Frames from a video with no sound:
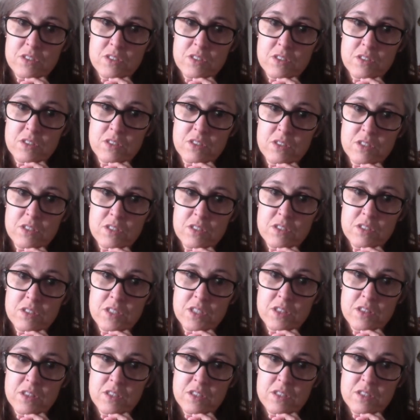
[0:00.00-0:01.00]
you didn't
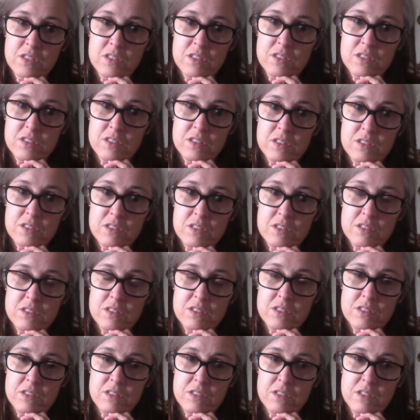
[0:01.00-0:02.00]
knit this
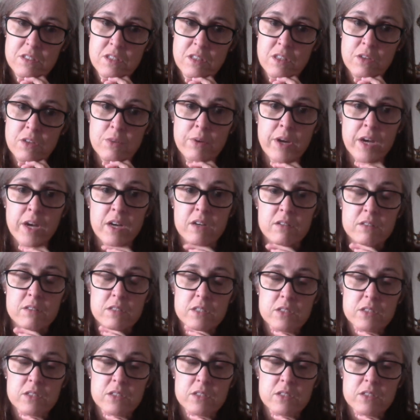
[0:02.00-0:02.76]
in the round.